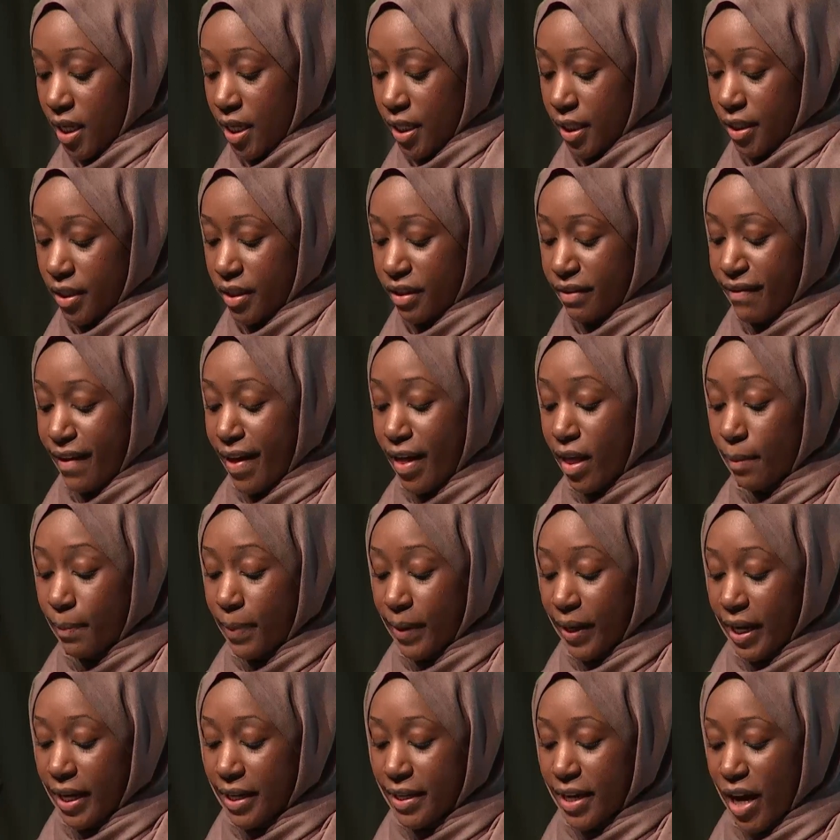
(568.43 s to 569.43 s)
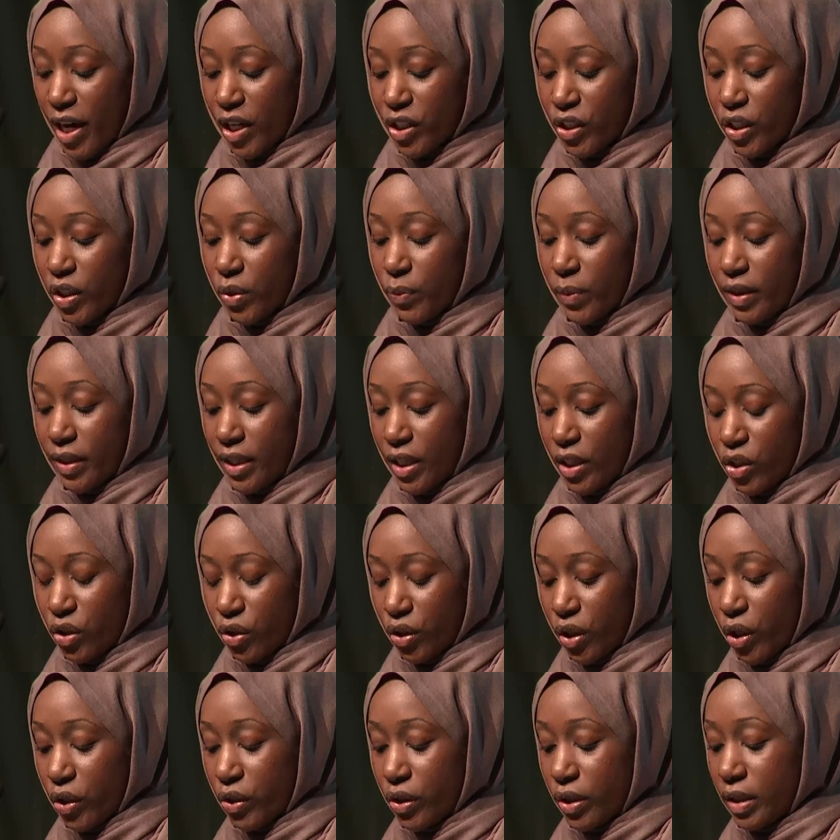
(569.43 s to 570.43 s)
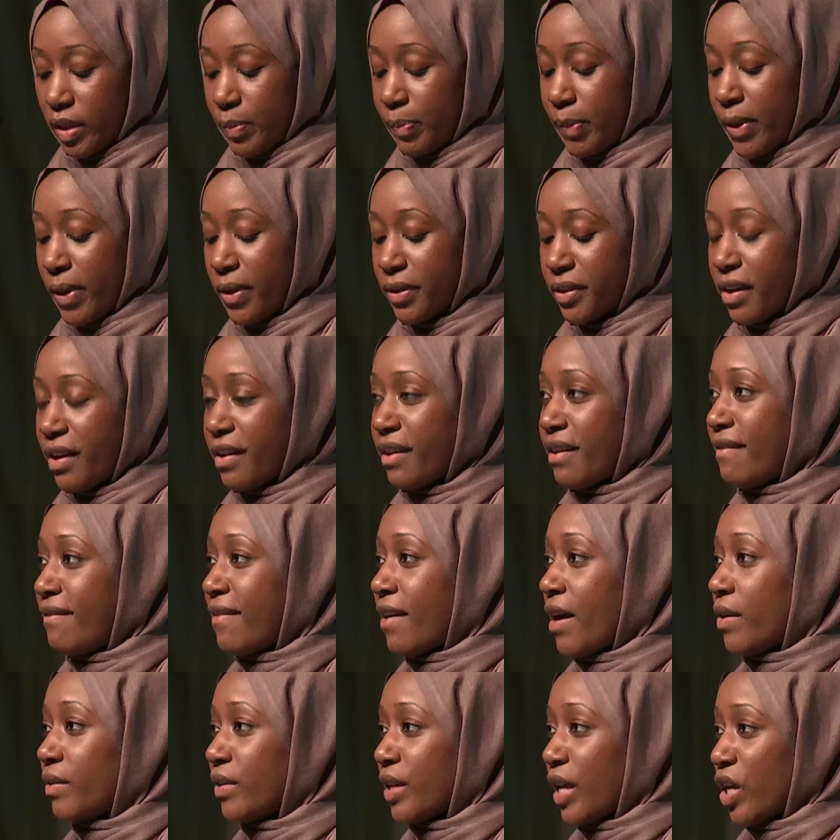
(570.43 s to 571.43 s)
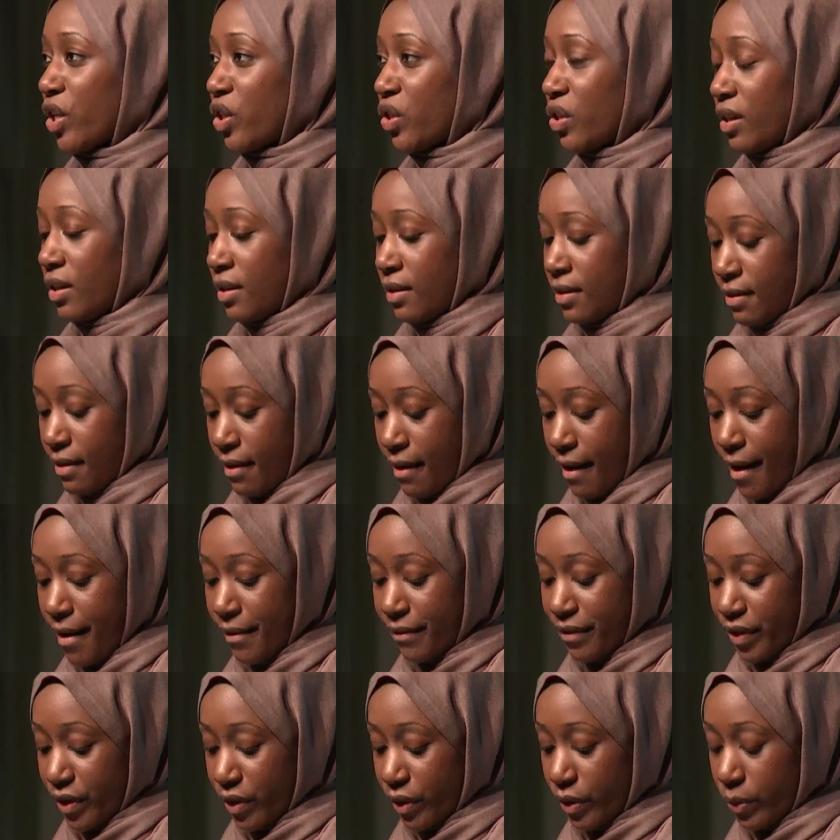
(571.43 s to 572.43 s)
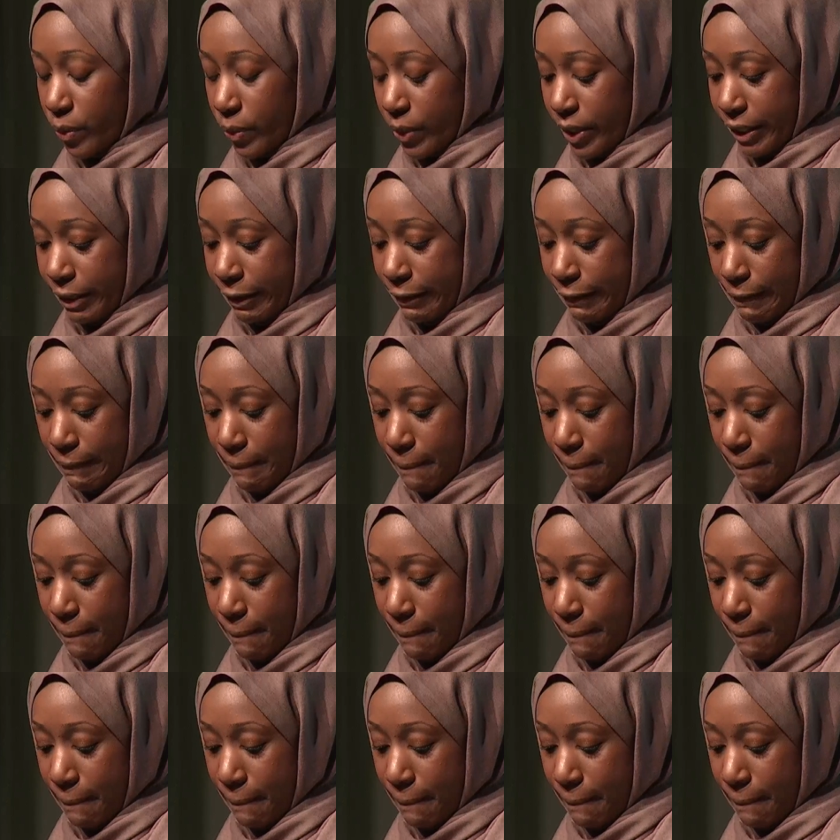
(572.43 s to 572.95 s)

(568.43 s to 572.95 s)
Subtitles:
to develop a connection with these churches built on a foundation of goodwill.